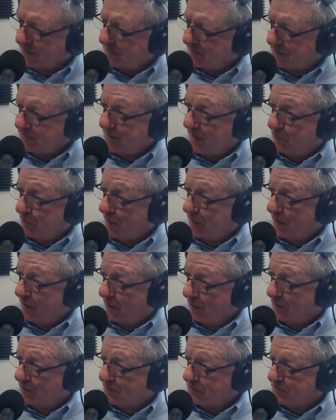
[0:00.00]
because I'd run a
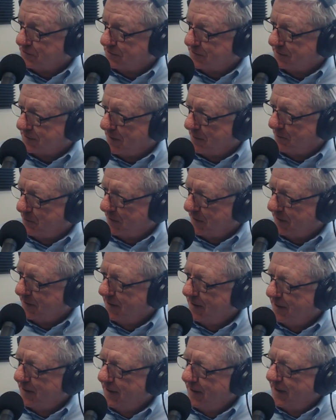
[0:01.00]
large company,
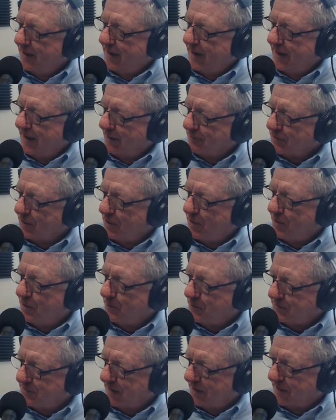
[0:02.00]
and I was
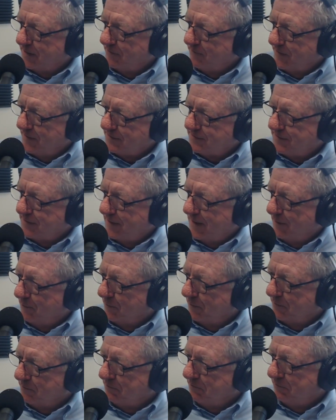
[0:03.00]
100% convinced that
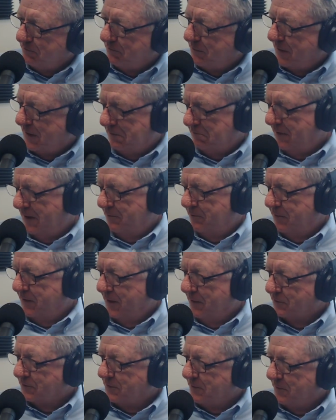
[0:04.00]
I'd be
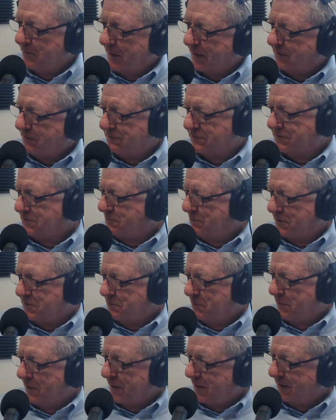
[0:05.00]
able to make as
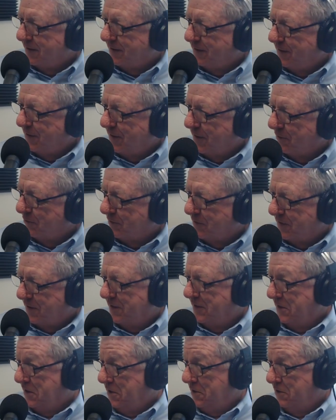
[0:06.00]
much money, you know,
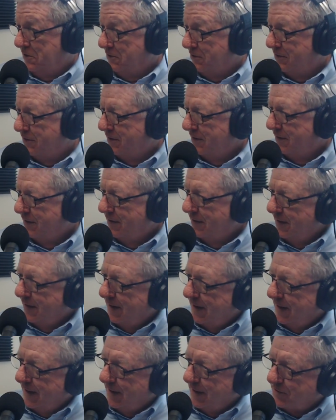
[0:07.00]
within a year,
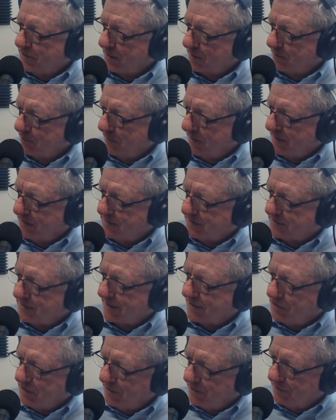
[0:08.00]
and it took me
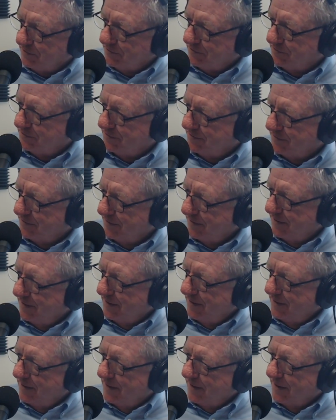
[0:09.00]
6 years.
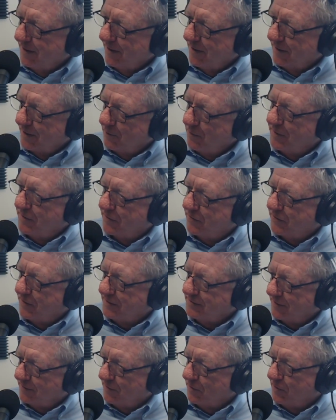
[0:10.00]
One of the
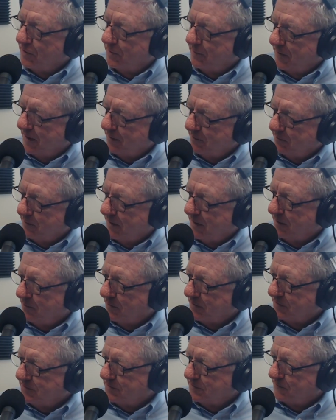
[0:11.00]
things I learned about being in
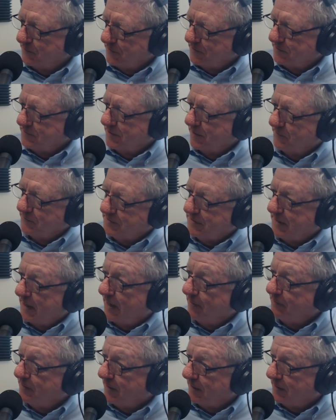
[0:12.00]
business for yourself is that
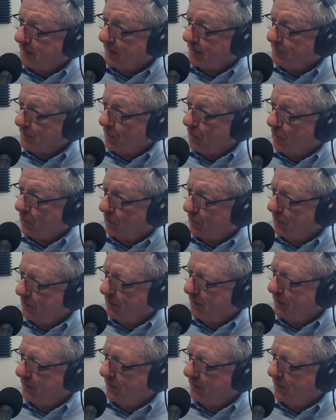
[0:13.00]
everything takes longer.